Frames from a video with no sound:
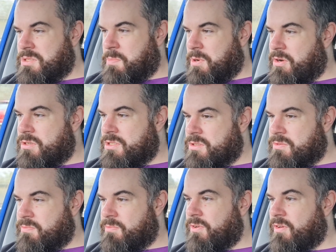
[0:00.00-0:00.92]
more
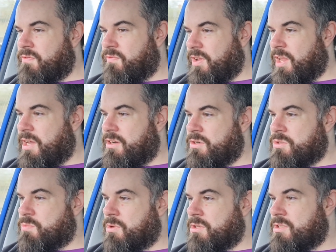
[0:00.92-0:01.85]
experienced
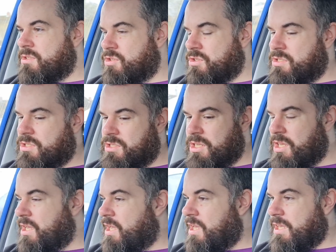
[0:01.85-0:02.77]
flyers want to just
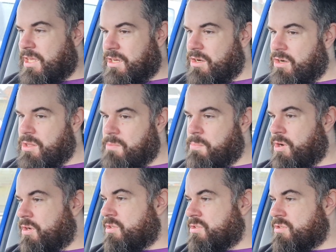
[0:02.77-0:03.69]
get out of the
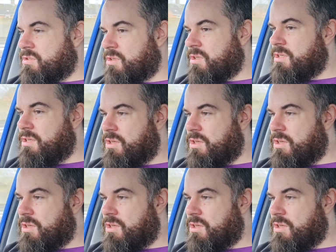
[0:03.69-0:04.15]
box,